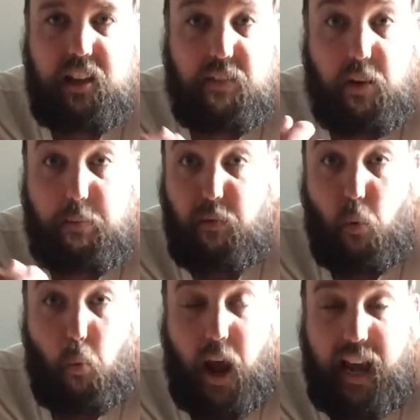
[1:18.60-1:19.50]
give it a bit of a
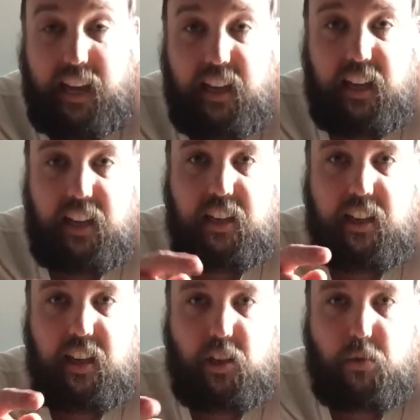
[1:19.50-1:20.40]
whack,
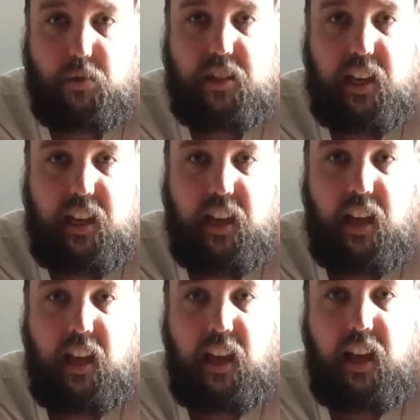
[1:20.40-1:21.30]
and you'll see
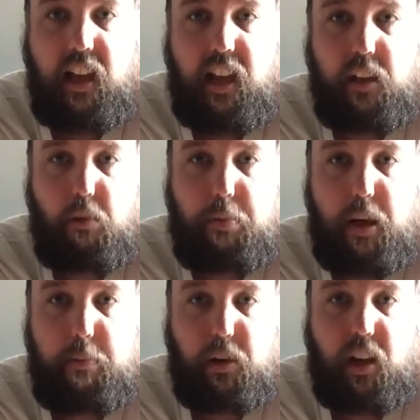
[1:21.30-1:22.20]
a little
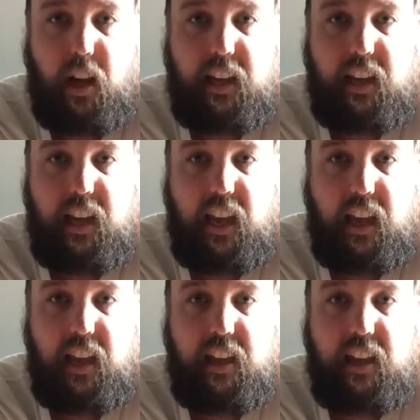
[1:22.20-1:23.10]
purple light here